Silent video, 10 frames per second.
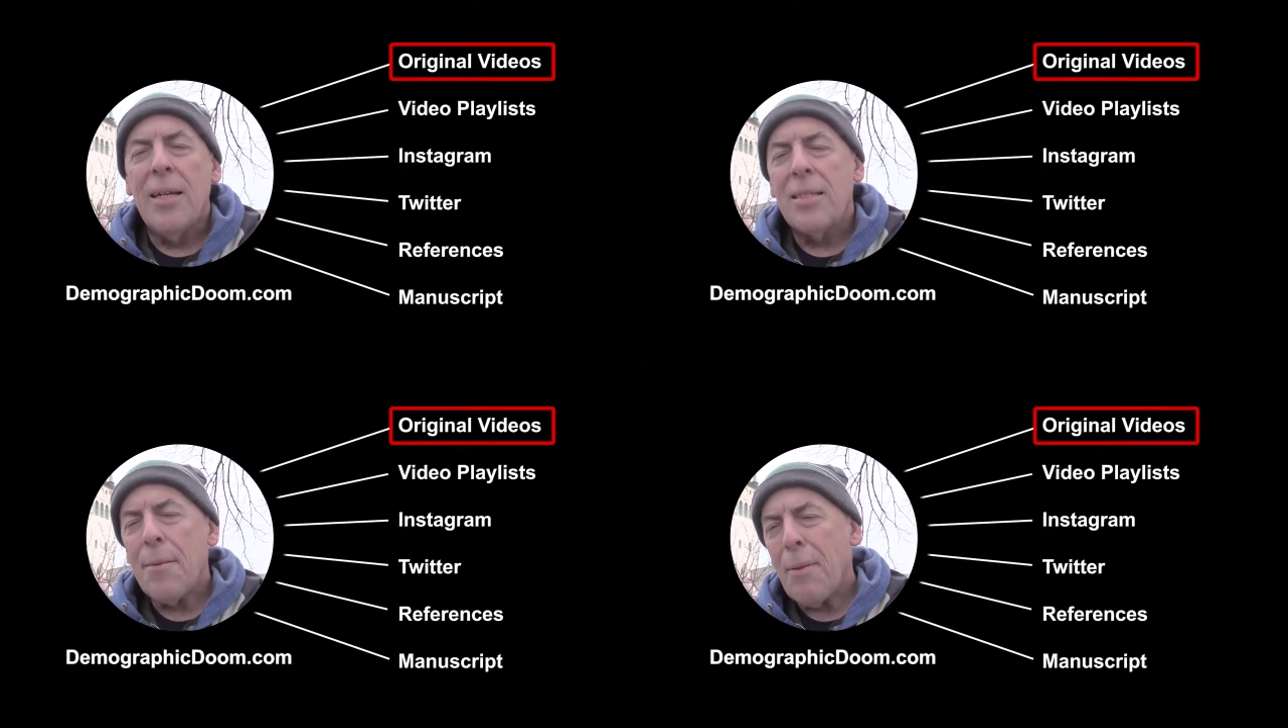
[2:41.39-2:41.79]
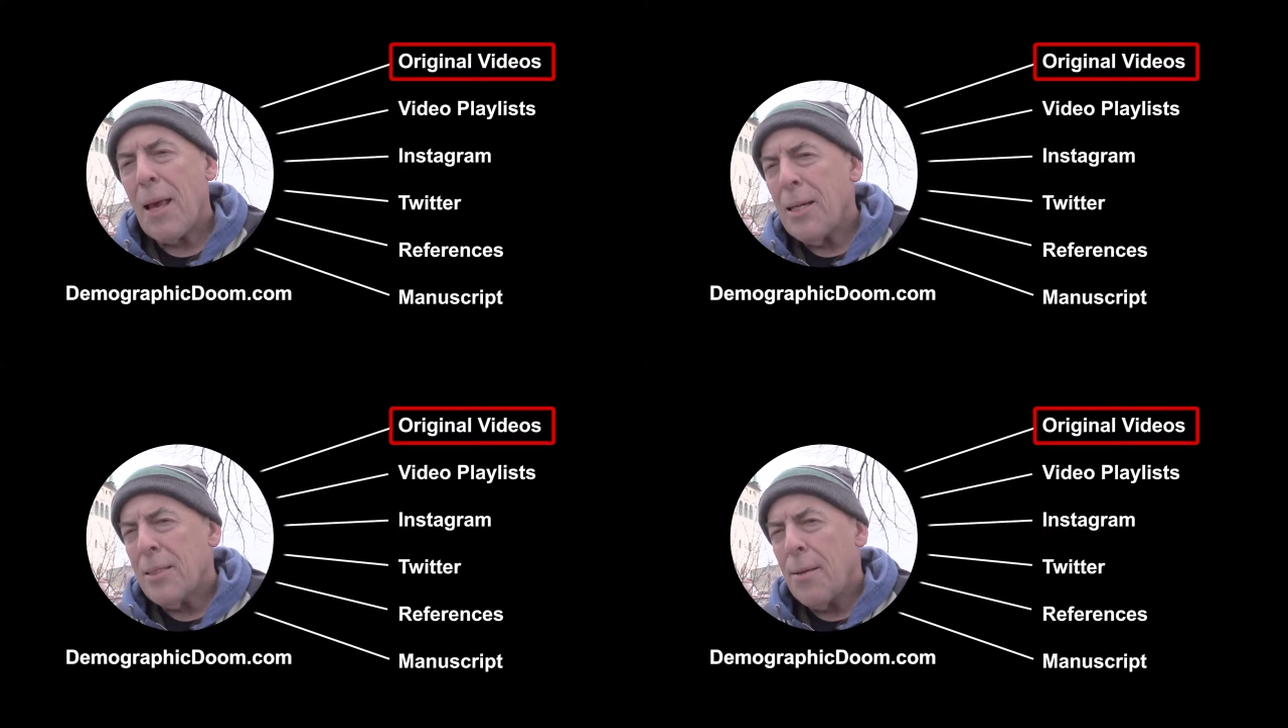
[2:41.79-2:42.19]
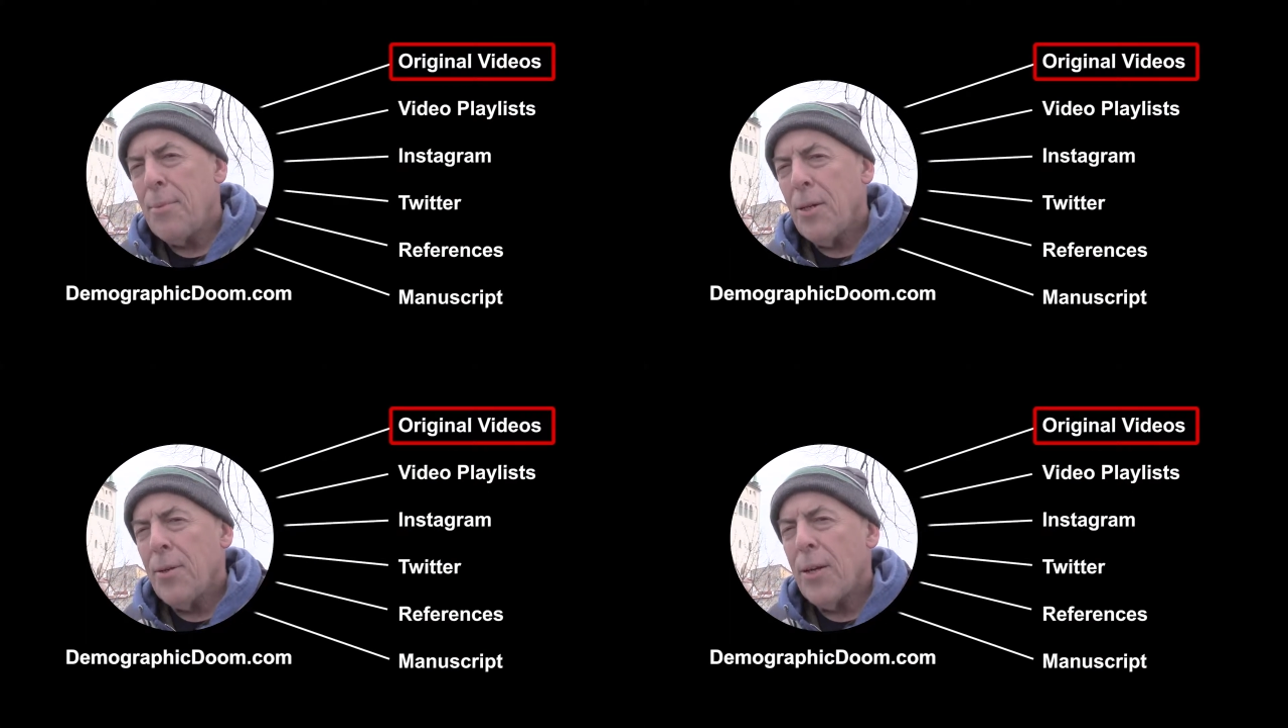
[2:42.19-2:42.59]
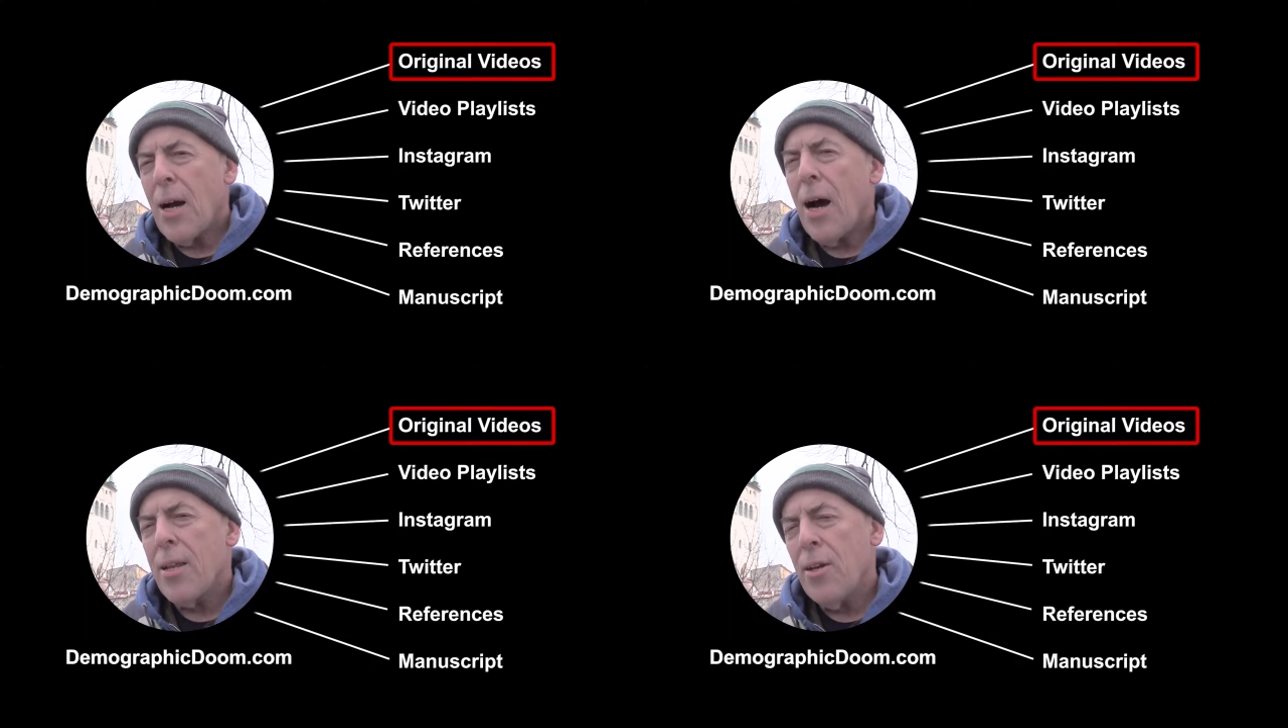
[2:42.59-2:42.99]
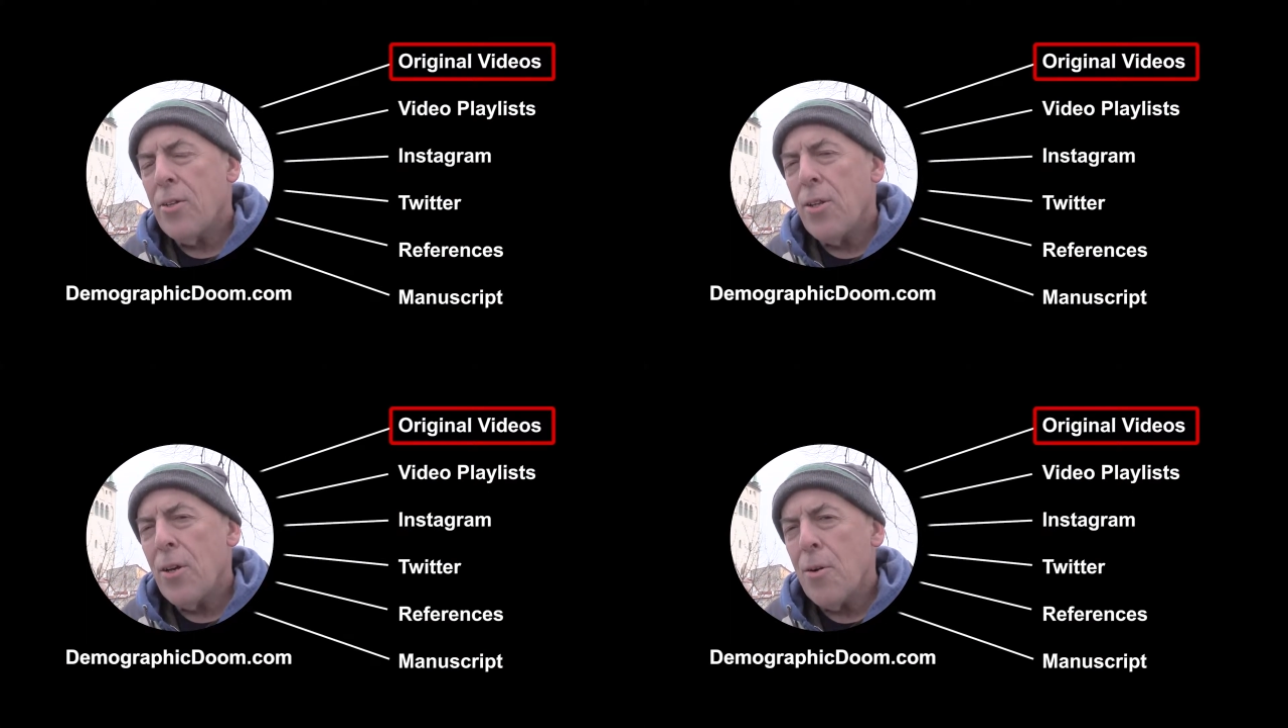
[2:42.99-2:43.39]
Something else I'm doing on
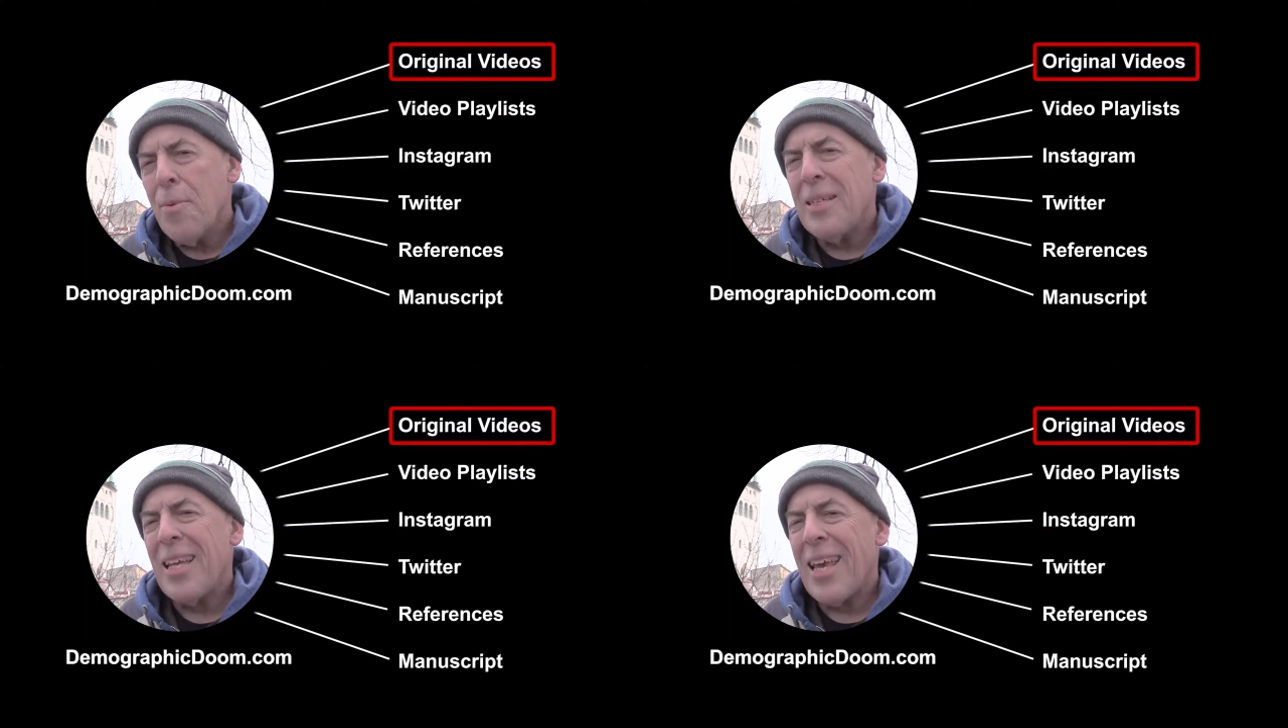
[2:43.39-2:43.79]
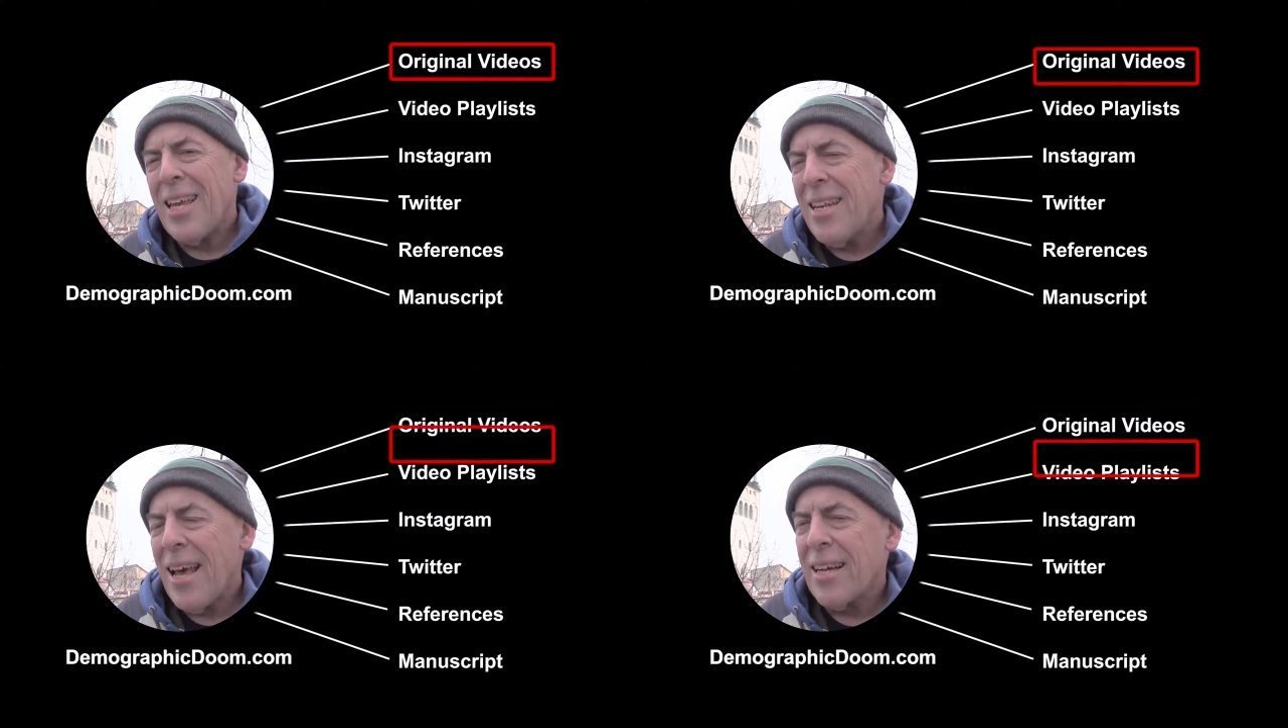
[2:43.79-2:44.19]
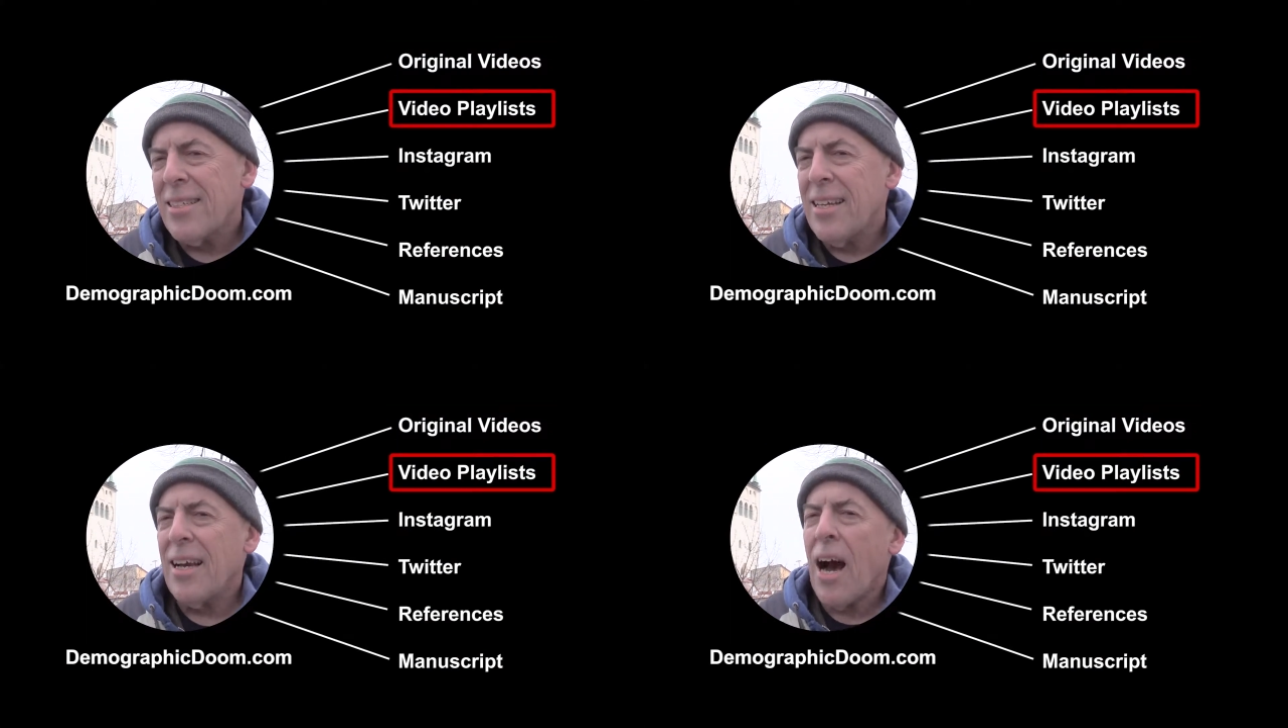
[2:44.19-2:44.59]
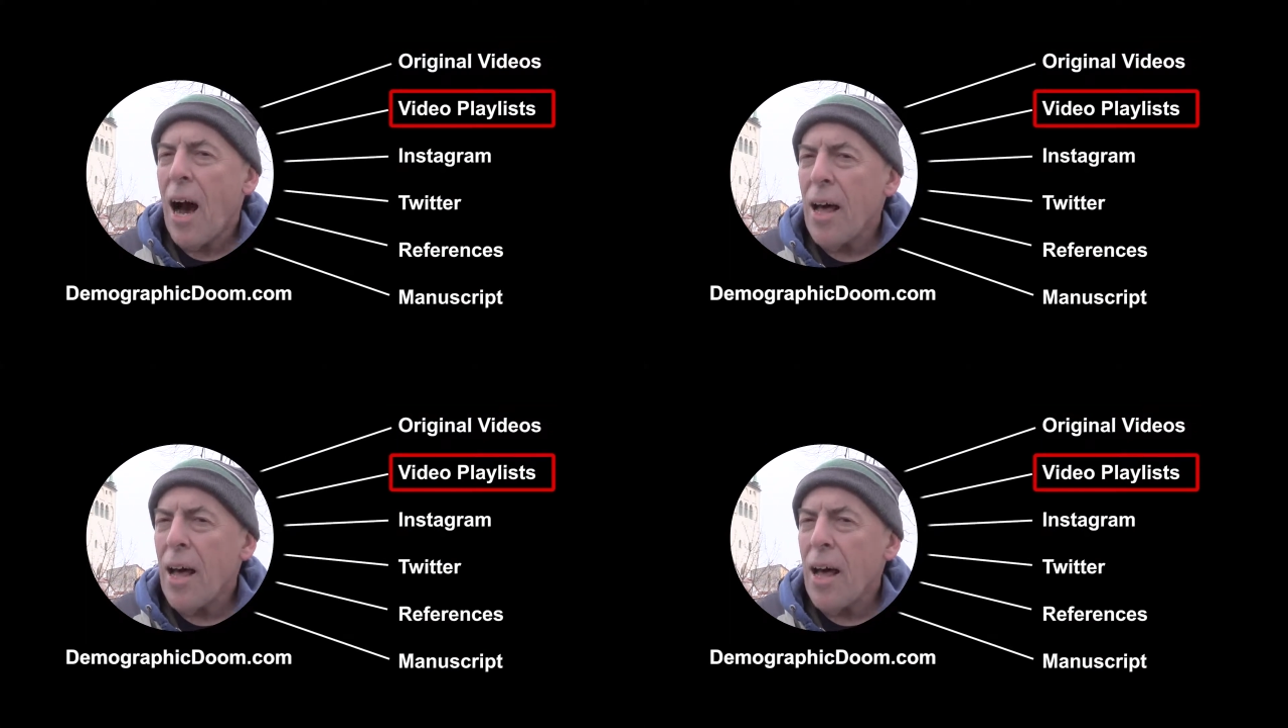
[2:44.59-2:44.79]
YouTube is indexing